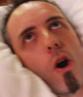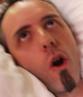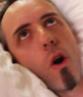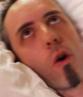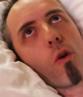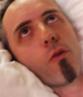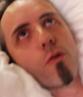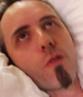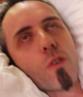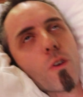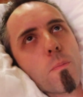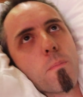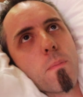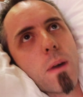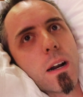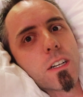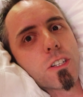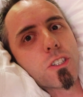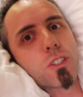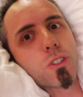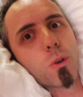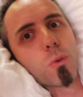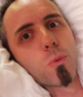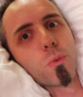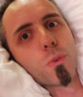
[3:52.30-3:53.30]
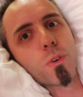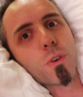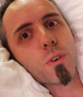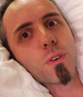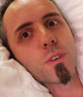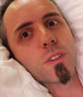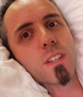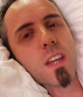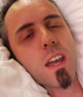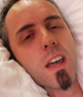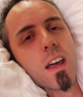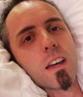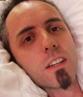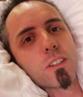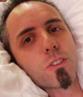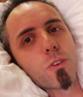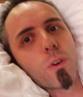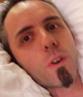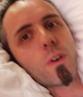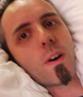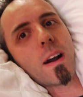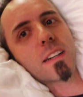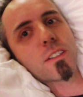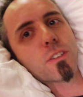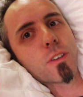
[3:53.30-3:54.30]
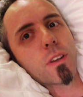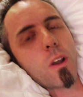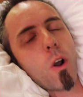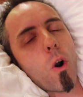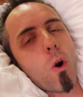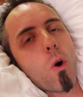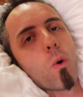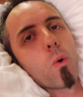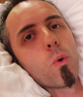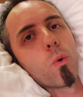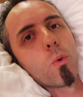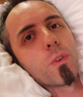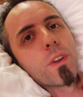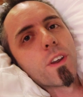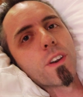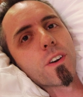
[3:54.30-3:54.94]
over my shoulders. So it'll actually hold